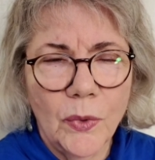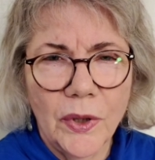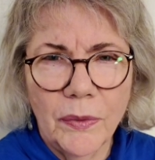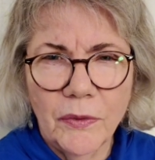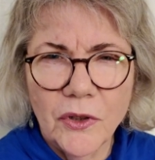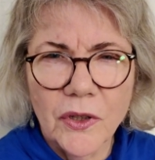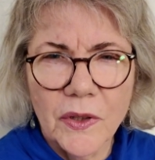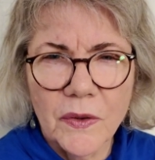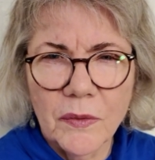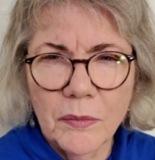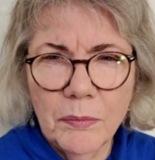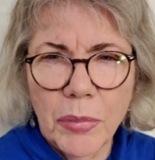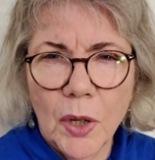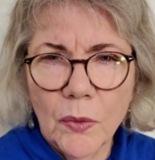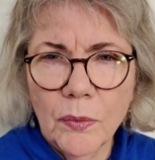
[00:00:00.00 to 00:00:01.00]
with
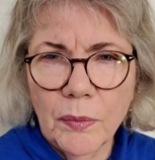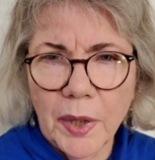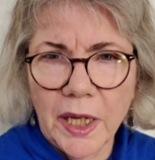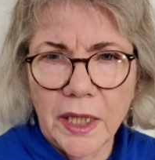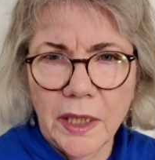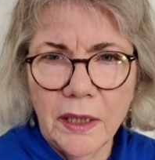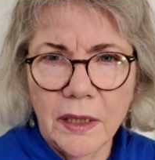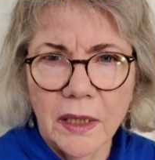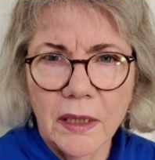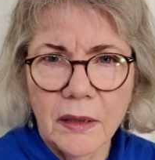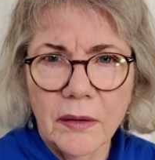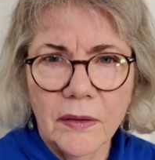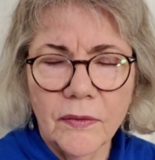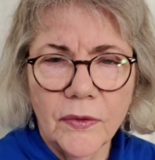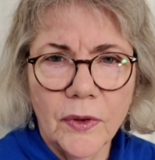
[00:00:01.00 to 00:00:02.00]
just bone pain
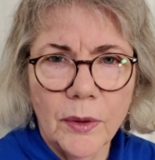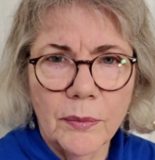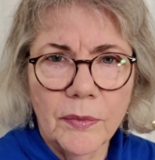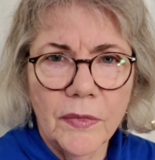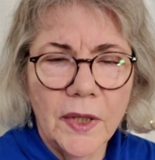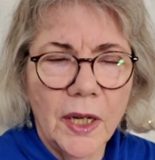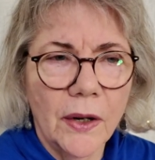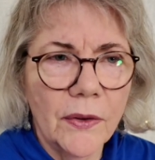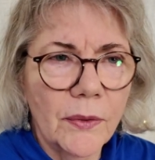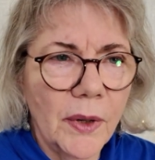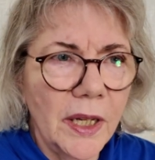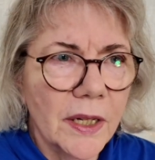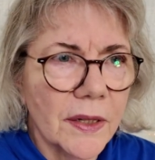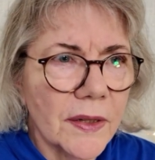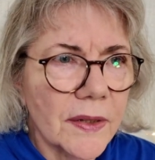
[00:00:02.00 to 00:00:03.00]
from the
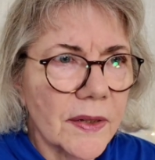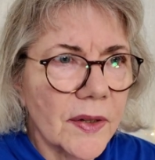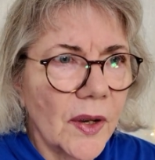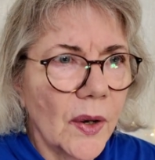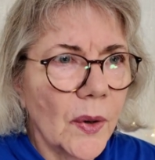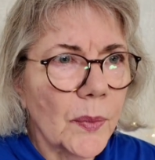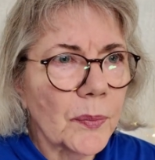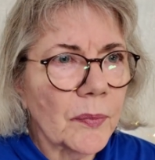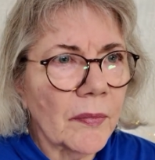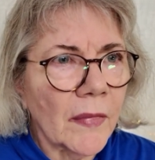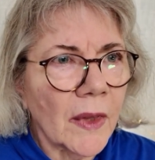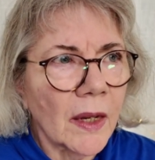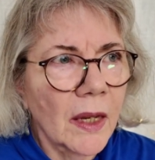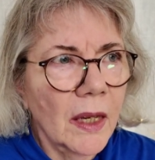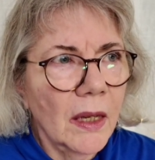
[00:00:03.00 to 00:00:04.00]
arthritis. So
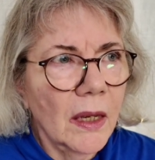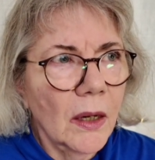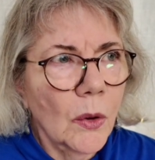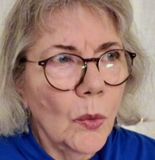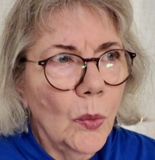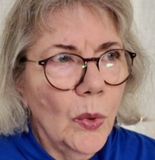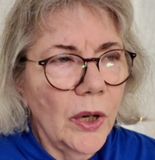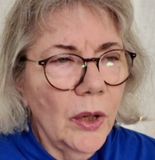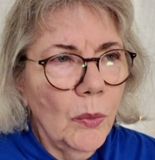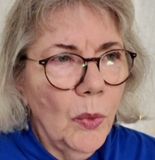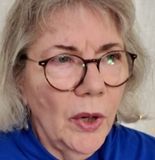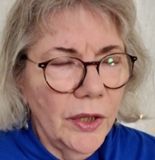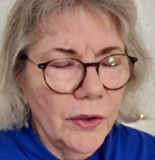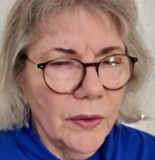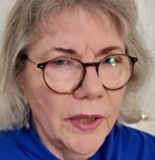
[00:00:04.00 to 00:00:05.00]
we're
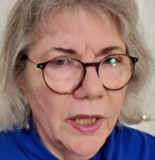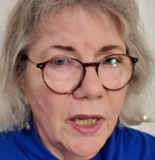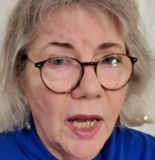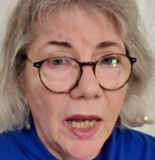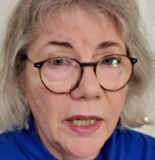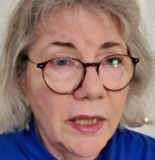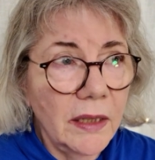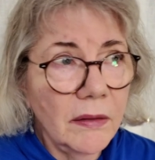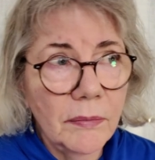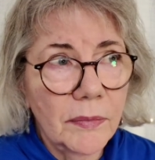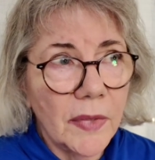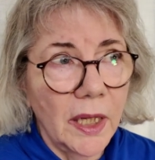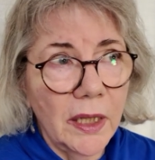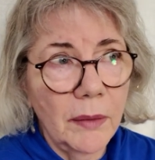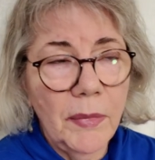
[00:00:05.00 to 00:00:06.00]
wondering, I can
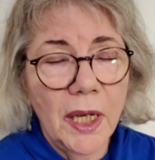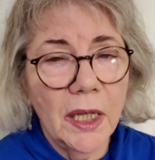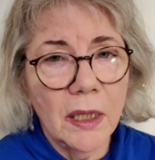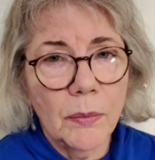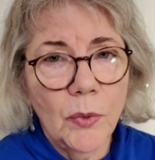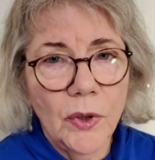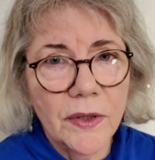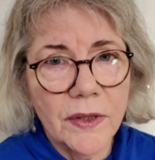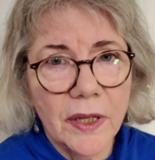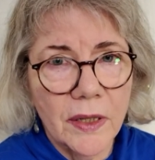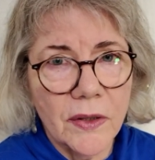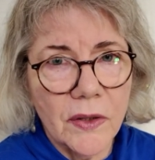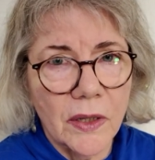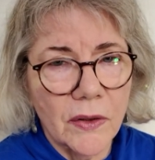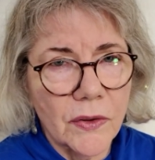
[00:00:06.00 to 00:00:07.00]
make it up one set
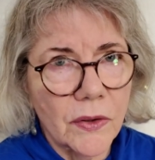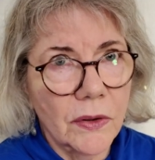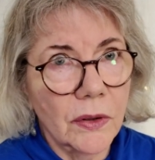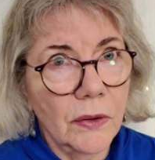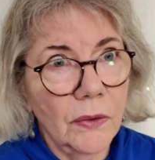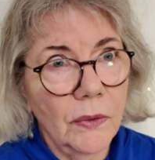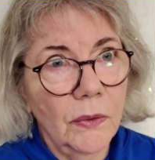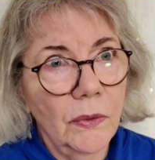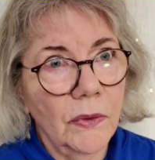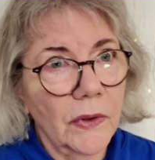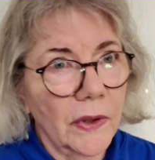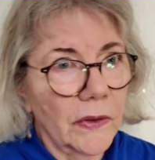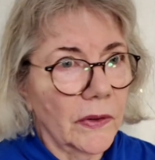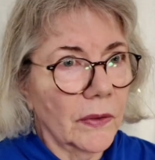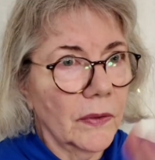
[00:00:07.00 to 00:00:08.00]
of stairs, 2
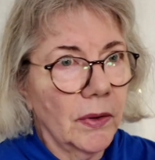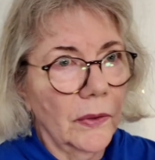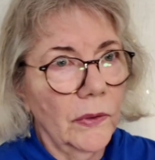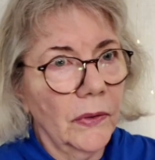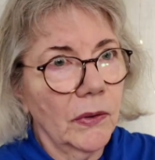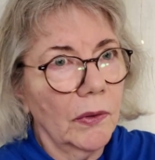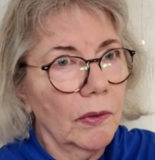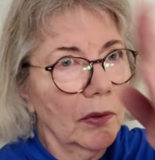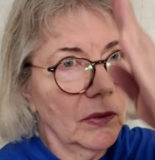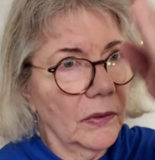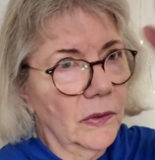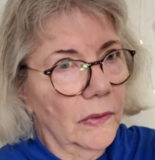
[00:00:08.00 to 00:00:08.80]
sets of those